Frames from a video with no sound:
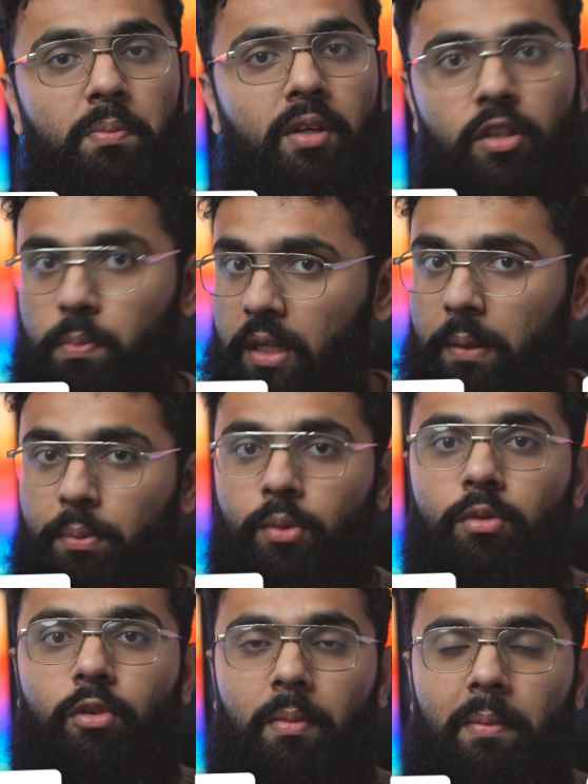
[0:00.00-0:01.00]
because people
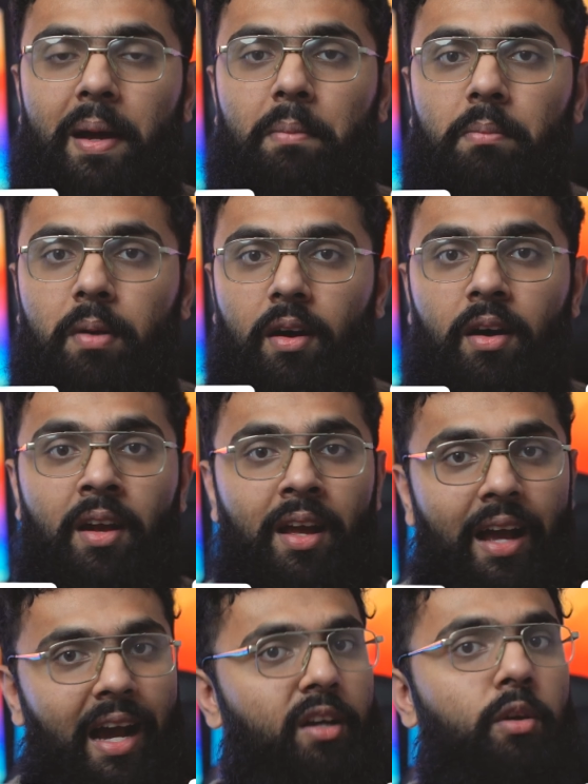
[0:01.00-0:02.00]
will remember
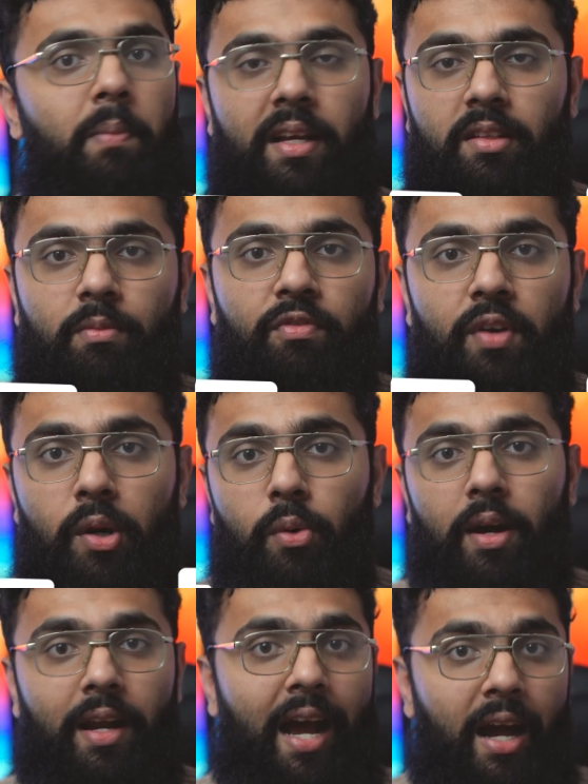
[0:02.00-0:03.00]
how you made them feel
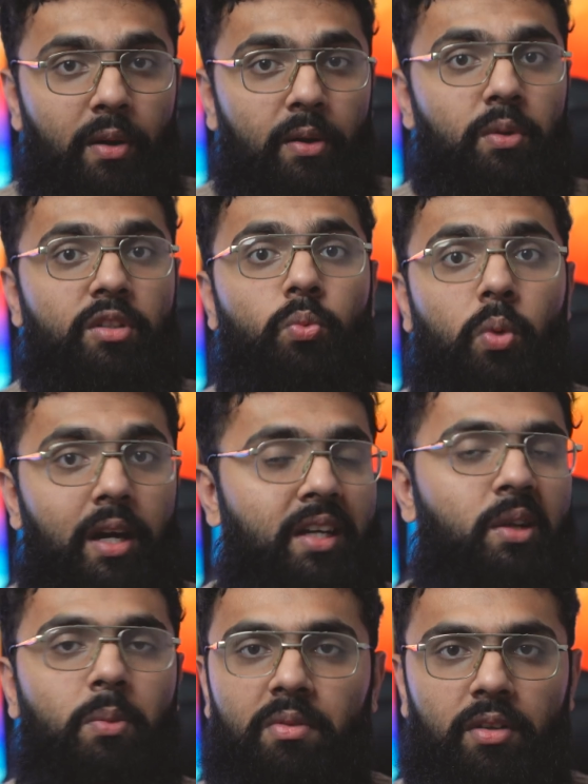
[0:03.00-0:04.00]
and how it was
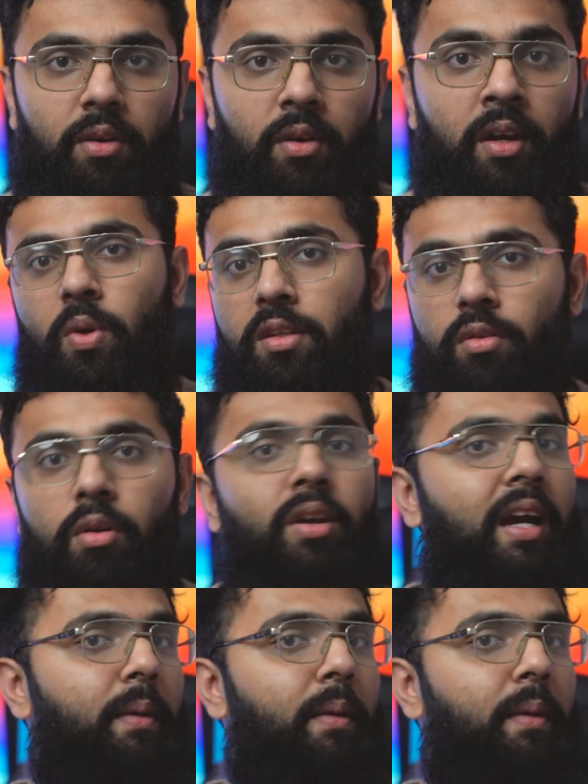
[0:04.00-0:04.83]
working with you. When you look